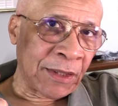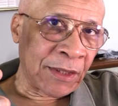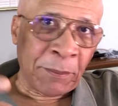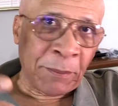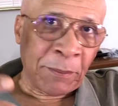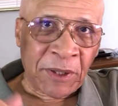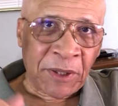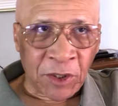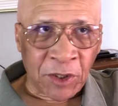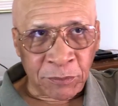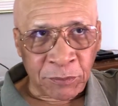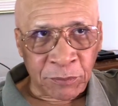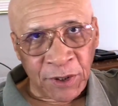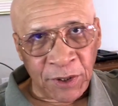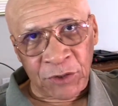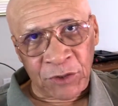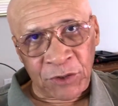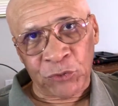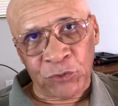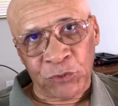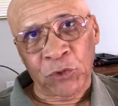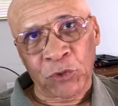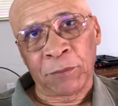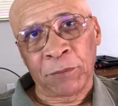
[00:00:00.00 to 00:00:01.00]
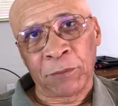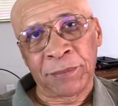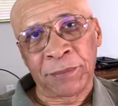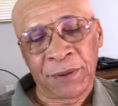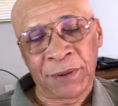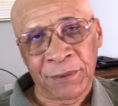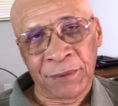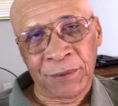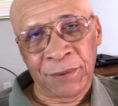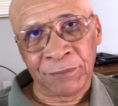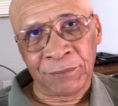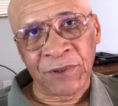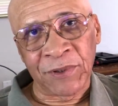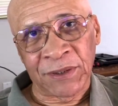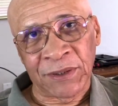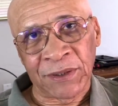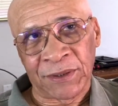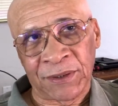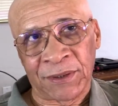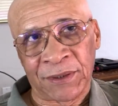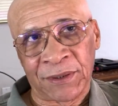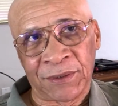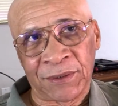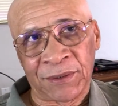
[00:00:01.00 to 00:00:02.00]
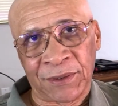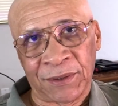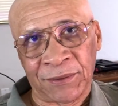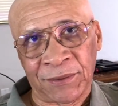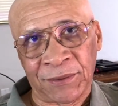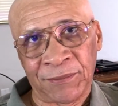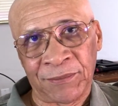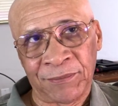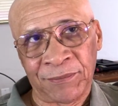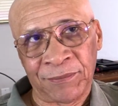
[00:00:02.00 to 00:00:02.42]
may not be a Trump presidency.